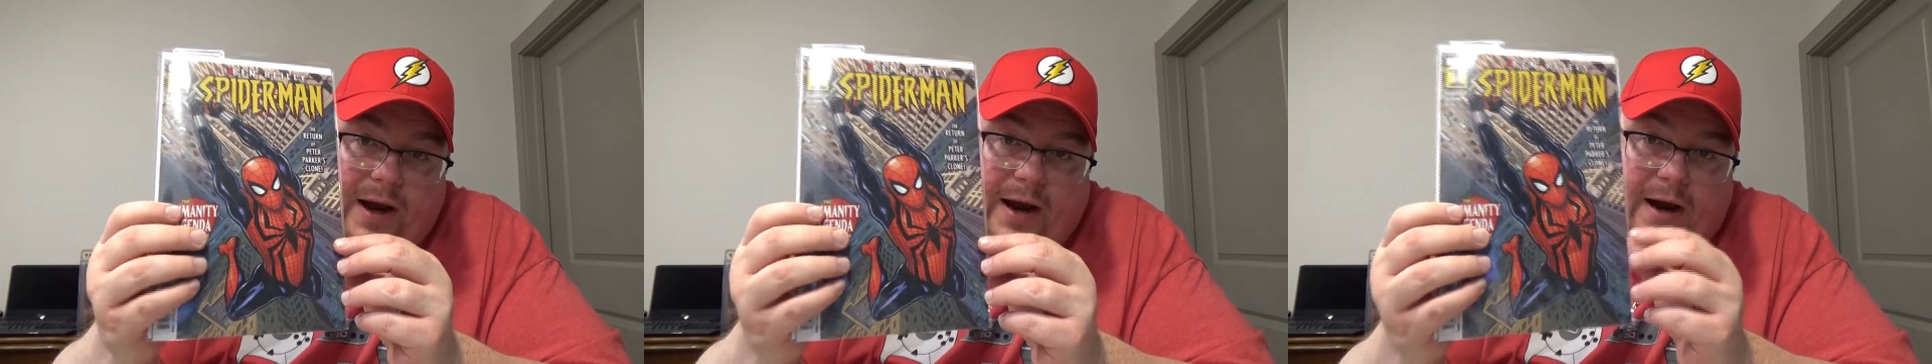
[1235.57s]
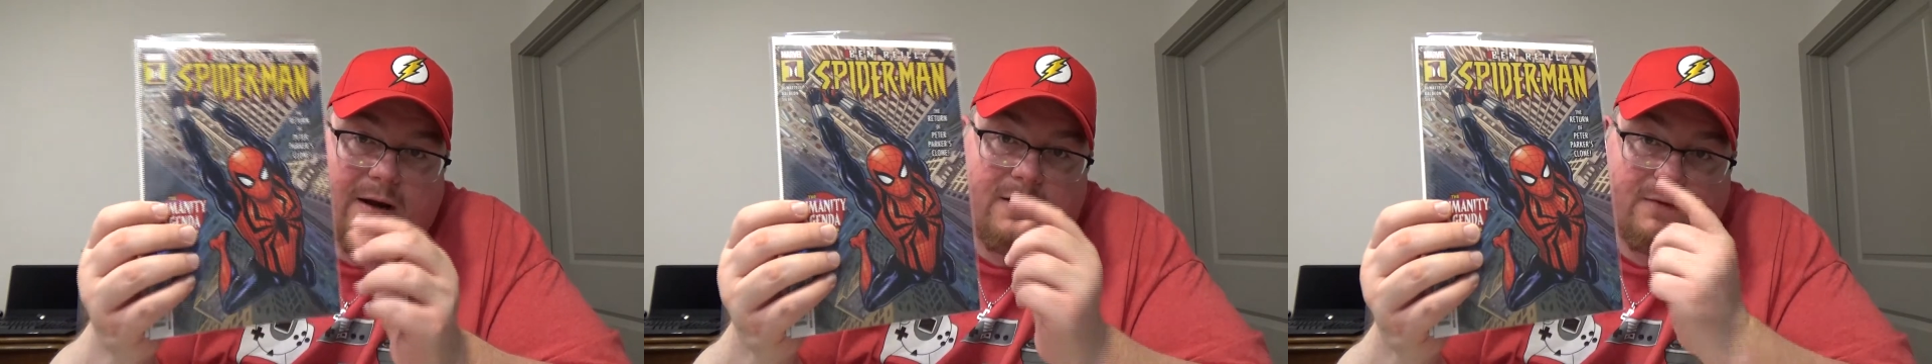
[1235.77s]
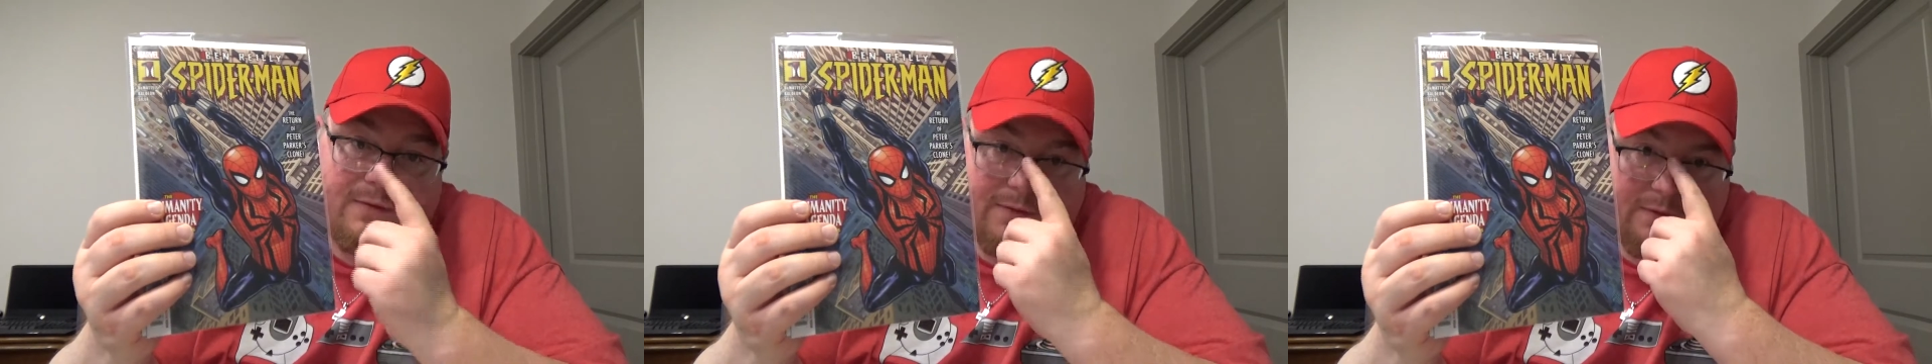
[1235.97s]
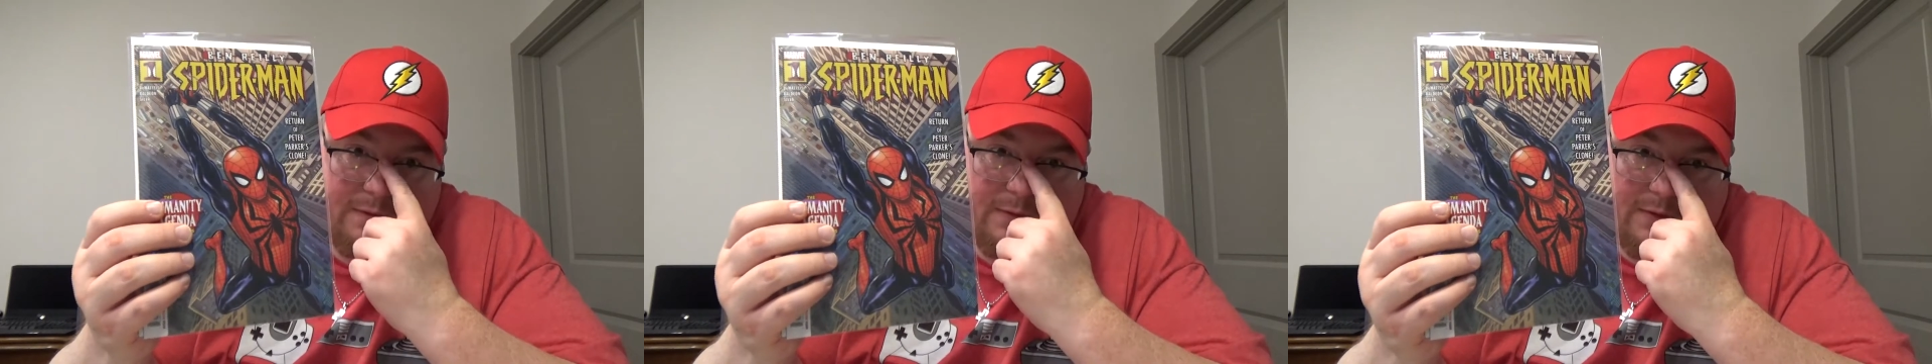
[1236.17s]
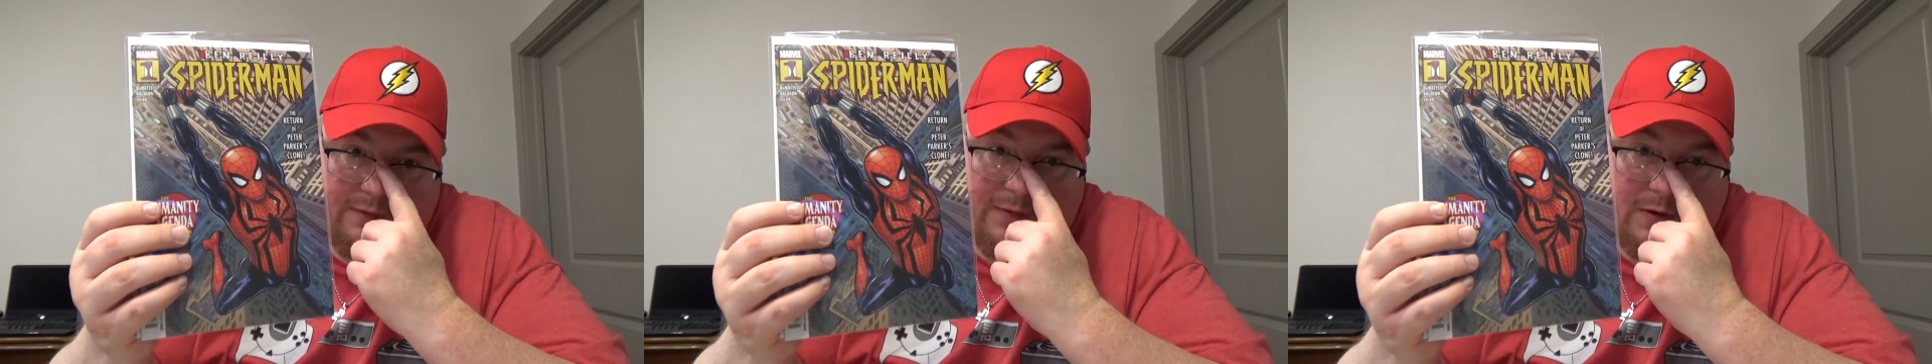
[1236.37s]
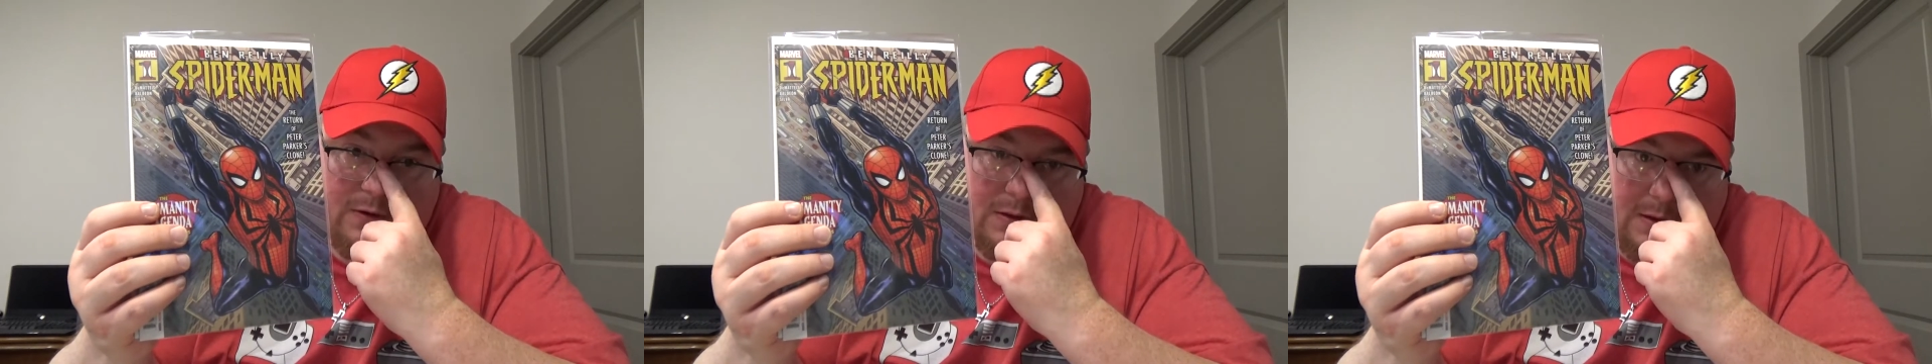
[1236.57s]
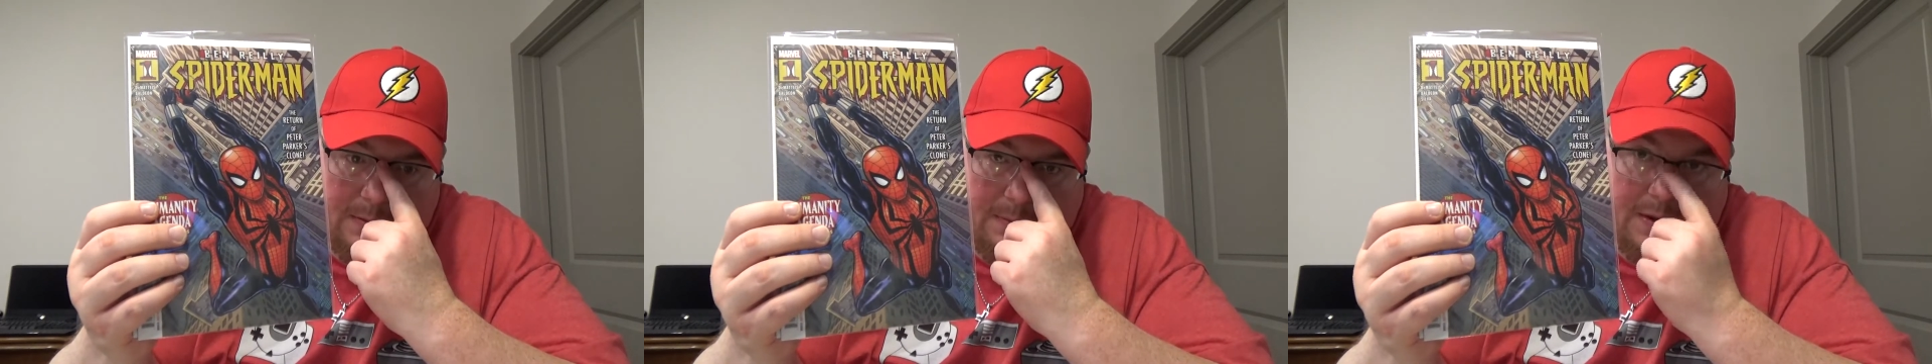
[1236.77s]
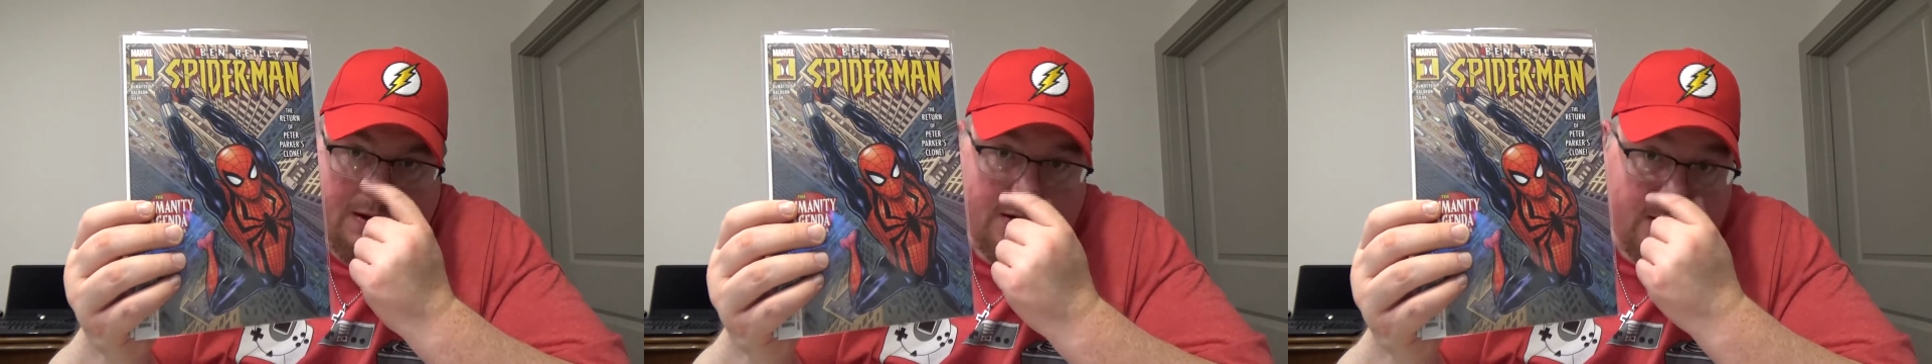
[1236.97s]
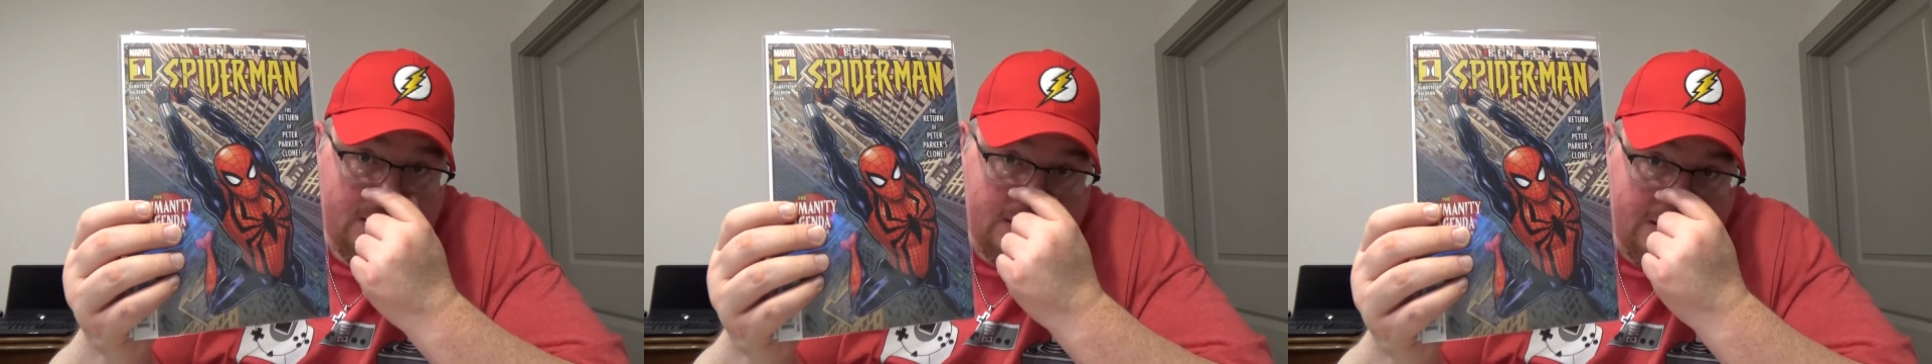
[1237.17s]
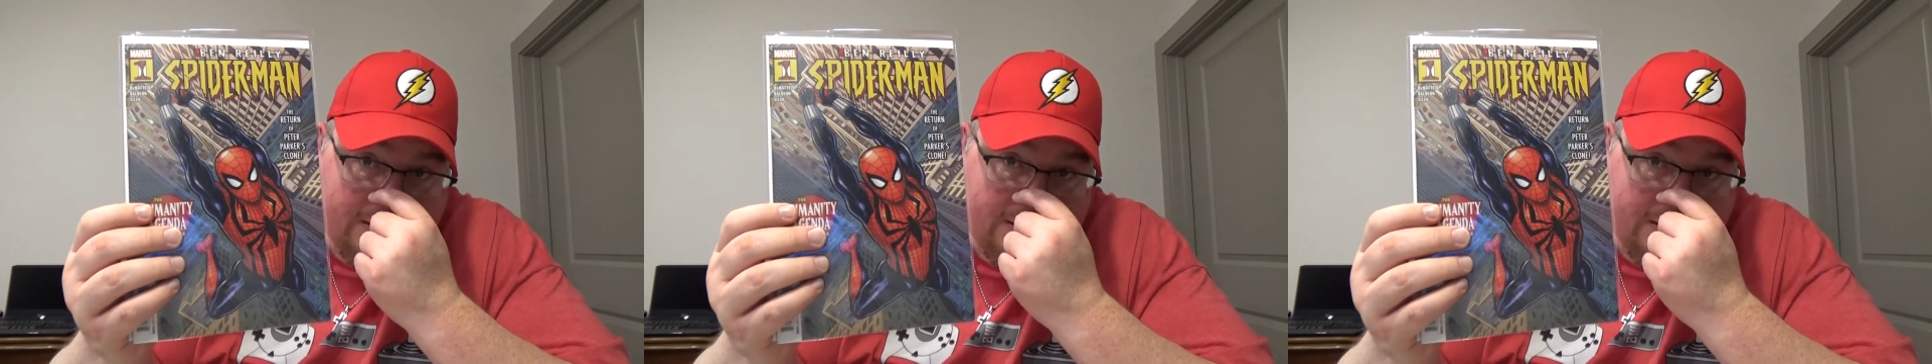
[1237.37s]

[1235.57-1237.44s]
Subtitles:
have the first appearance